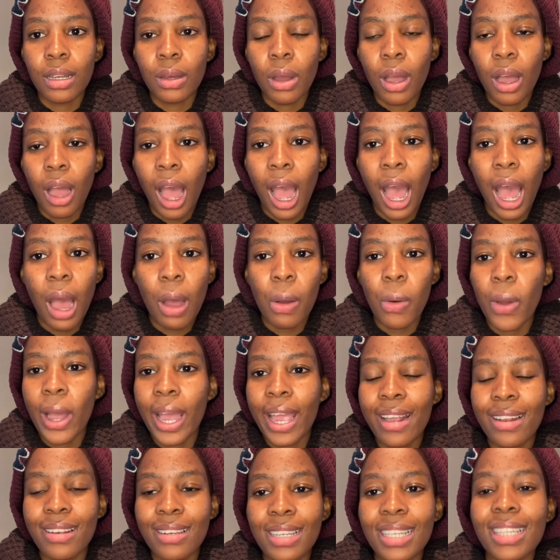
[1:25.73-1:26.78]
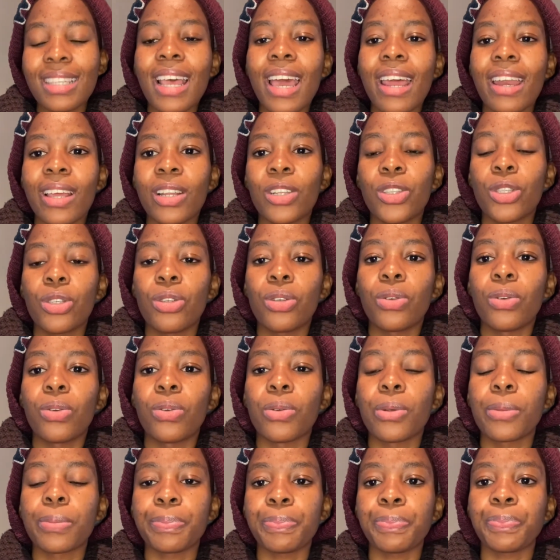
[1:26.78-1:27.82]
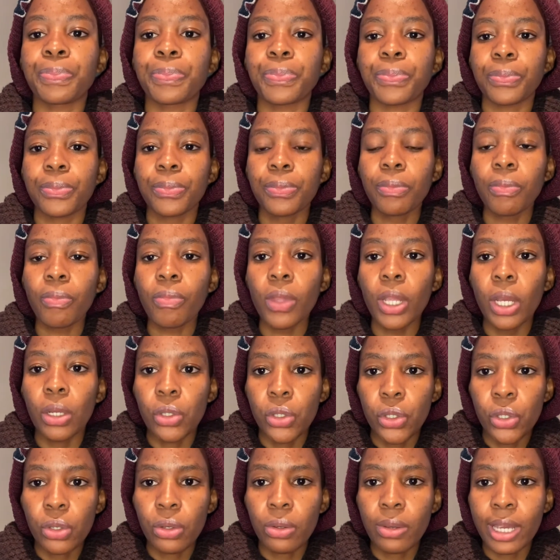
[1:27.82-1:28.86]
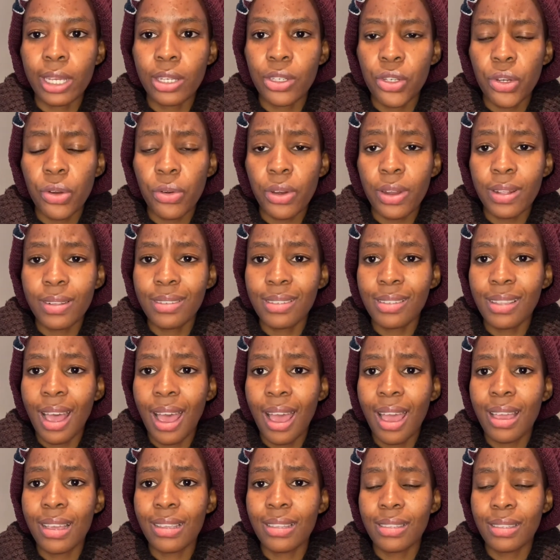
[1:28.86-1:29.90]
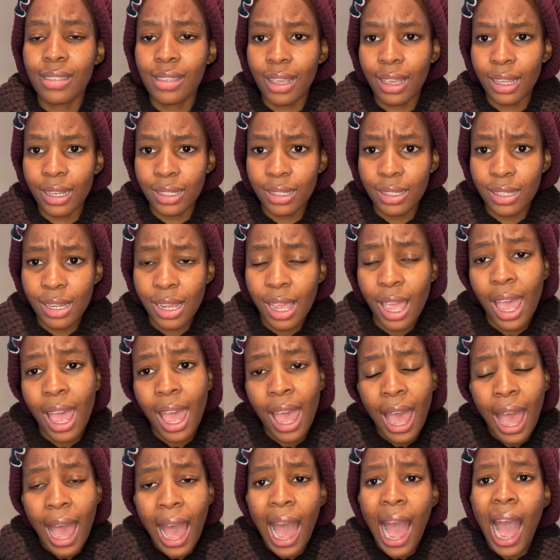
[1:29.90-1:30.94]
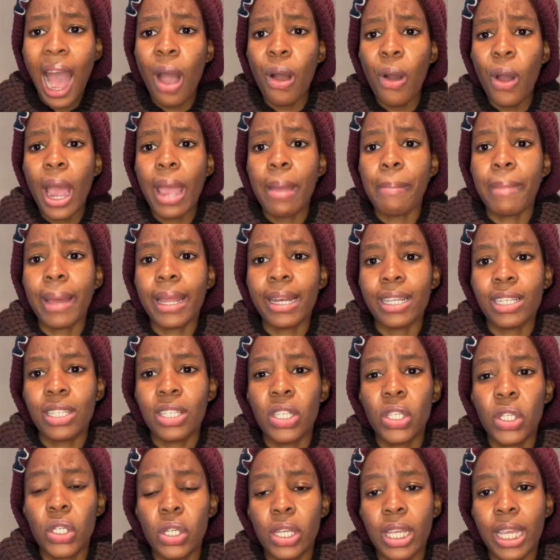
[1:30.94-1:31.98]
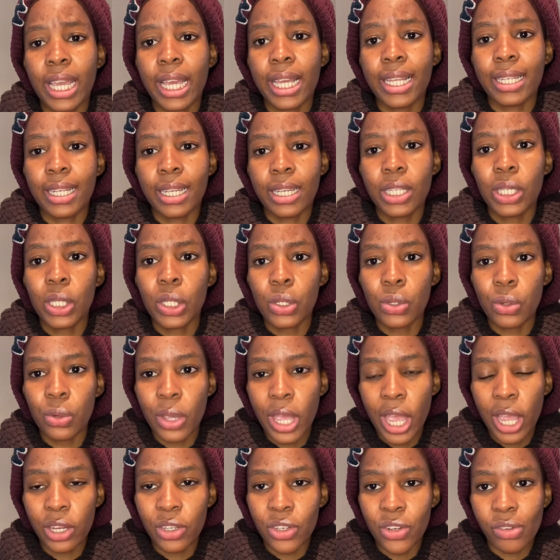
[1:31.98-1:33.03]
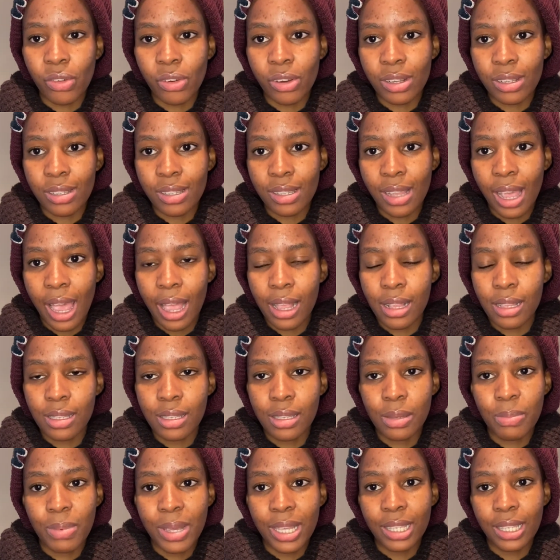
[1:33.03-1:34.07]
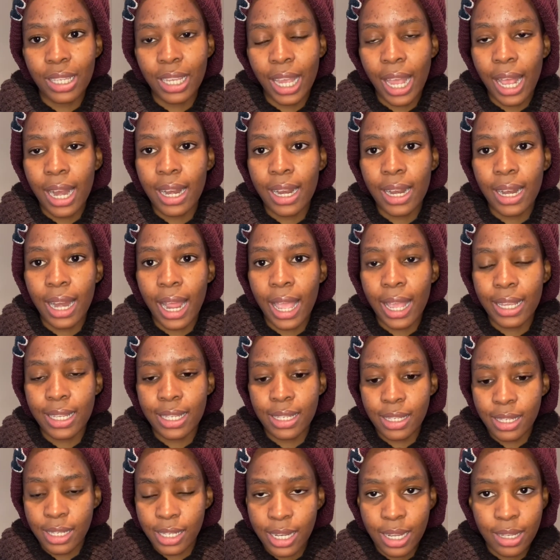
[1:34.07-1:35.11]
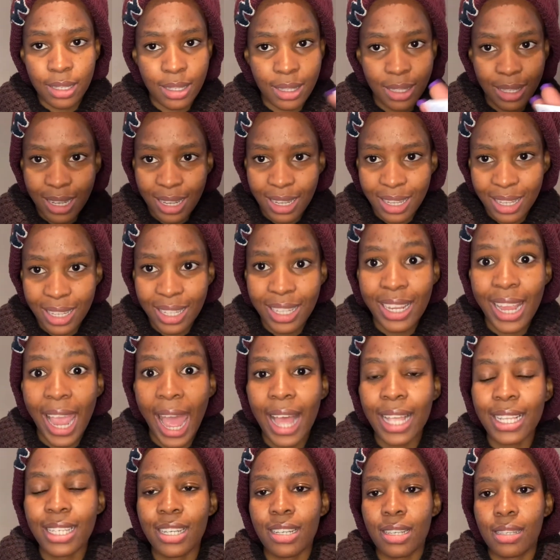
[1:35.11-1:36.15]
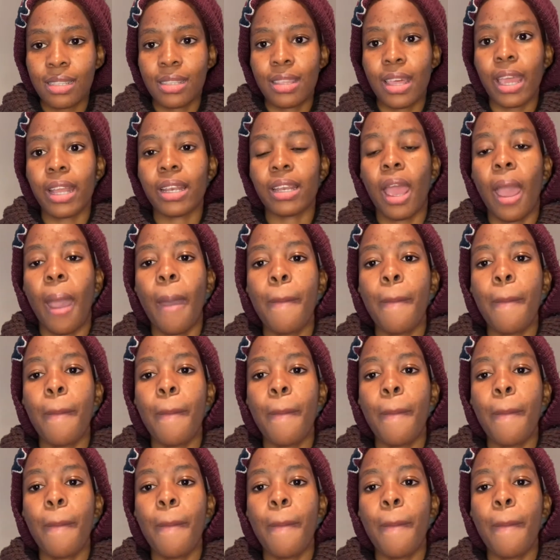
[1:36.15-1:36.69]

how I decided to do actuarial science, and how I managed to get into actuarial science. Basically, like, just that.